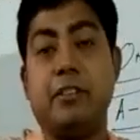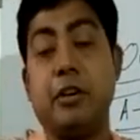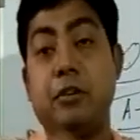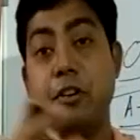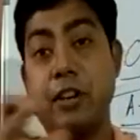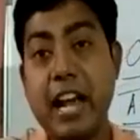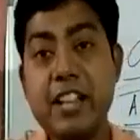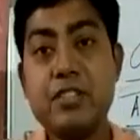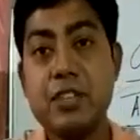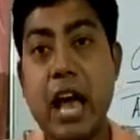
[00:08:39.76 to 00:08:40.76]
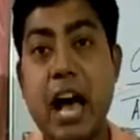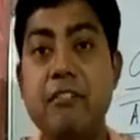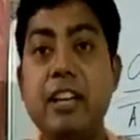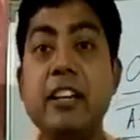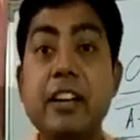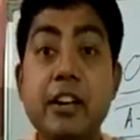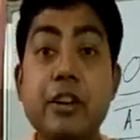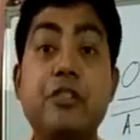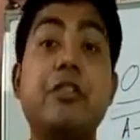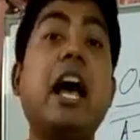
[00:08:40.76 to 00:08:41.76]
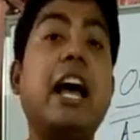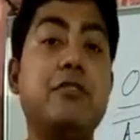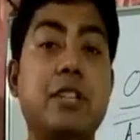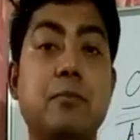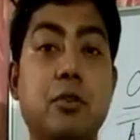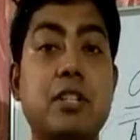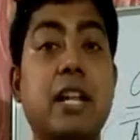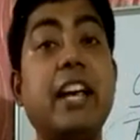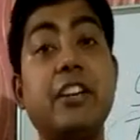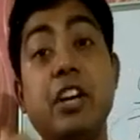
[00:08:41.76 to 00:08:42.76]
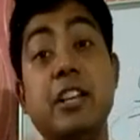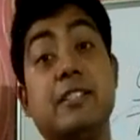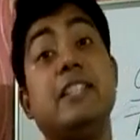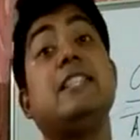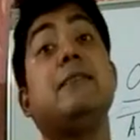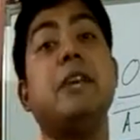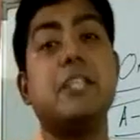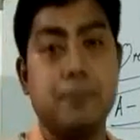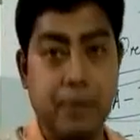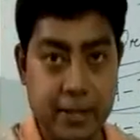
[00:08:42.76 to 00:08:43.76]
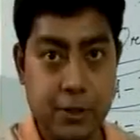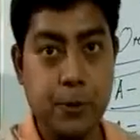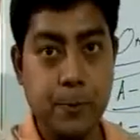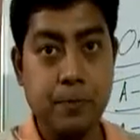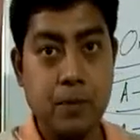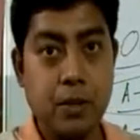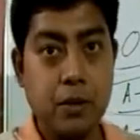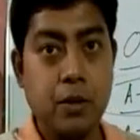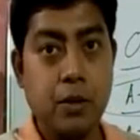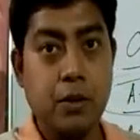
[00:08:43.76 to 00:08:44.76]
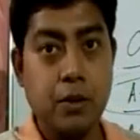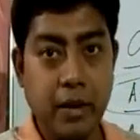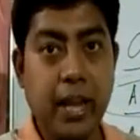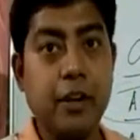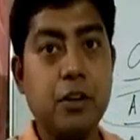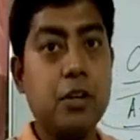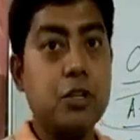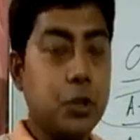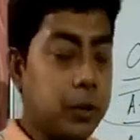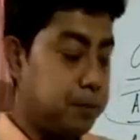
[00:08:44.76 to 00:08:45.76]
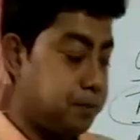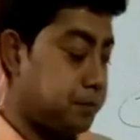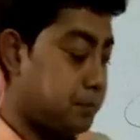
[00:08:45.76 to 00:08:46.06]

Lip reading: nucleotides having 3 hydrogen bonds like GC base pairs. Okay, so